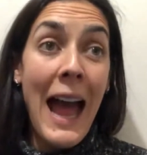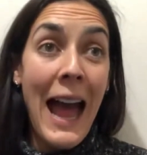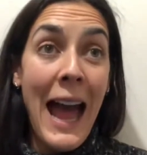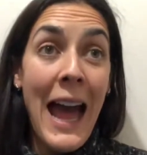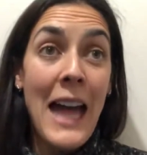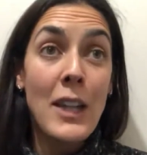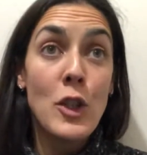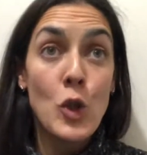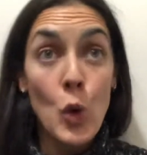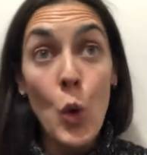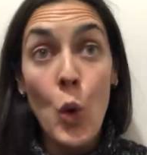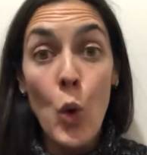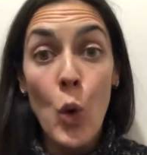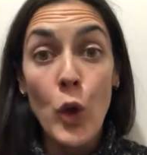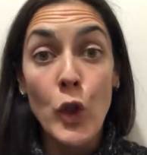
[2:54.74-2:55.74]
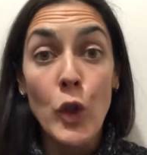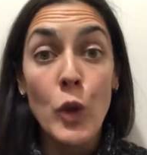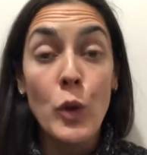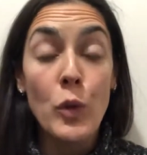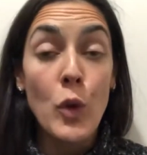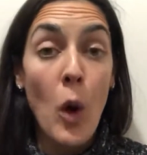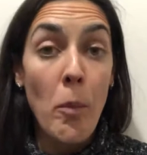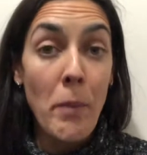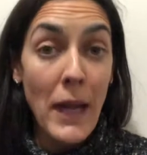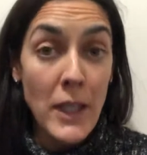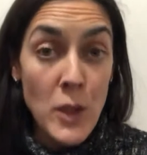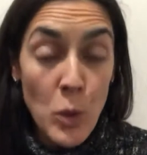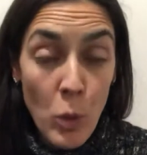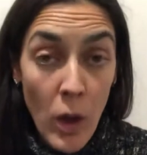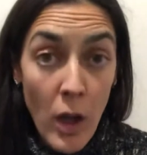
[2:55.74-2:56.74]
and or you've gone back
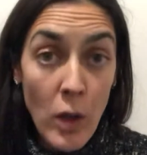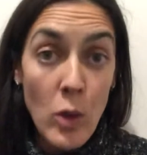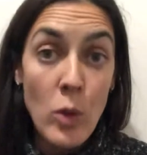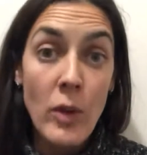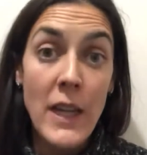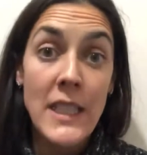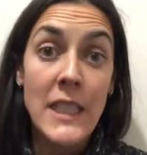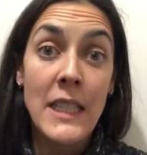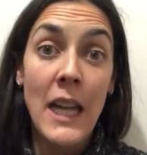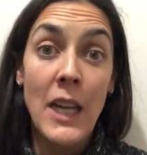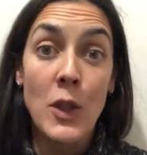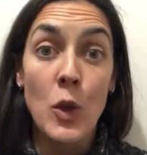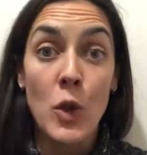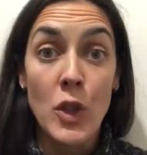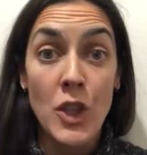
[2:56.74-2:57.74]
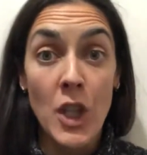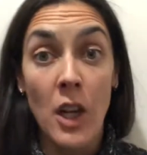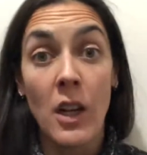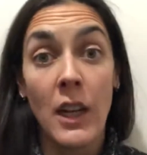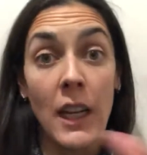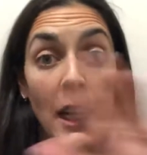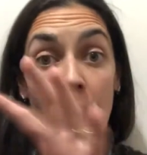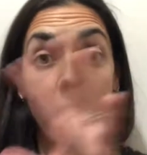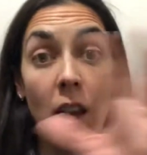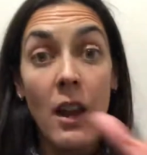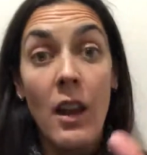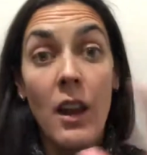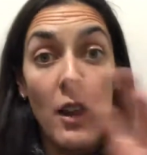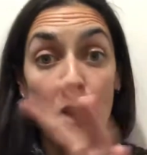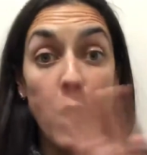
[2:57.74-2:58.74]
to work already and you're juggling
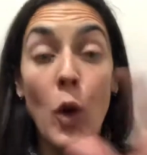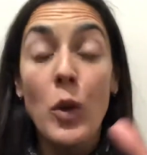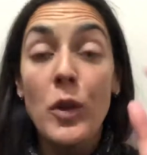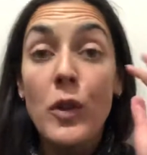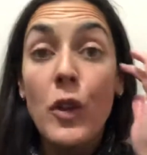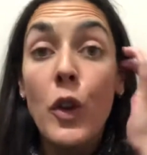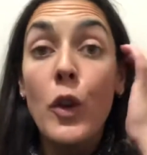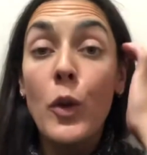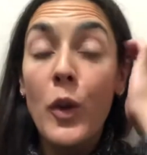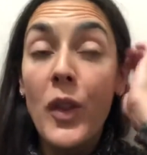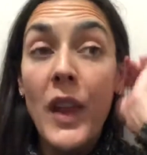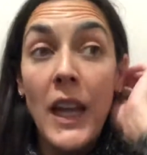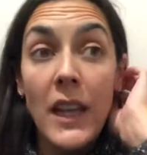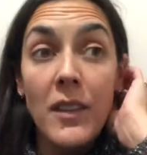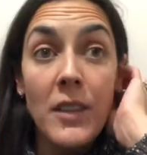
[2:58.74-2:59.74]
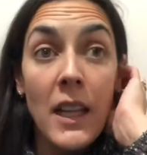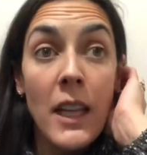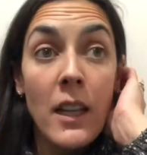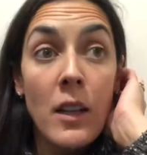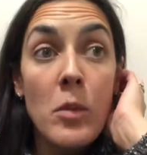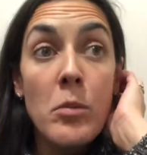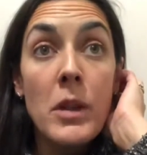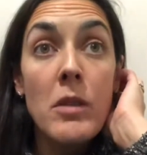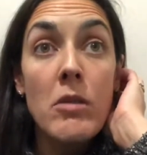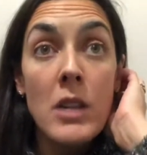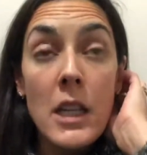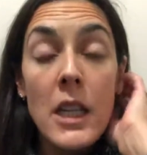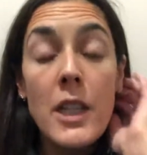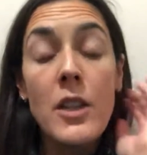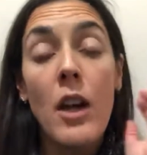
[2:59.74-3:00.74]
those two things. It can be
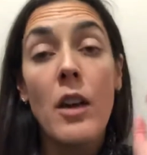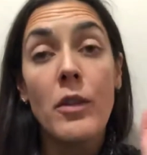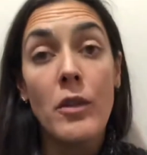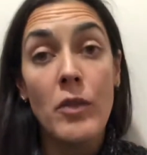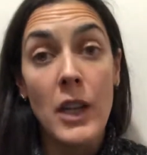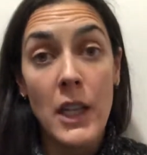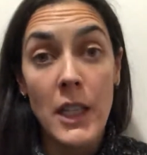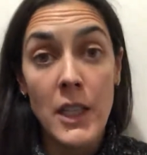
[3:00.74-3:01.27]
really tough and really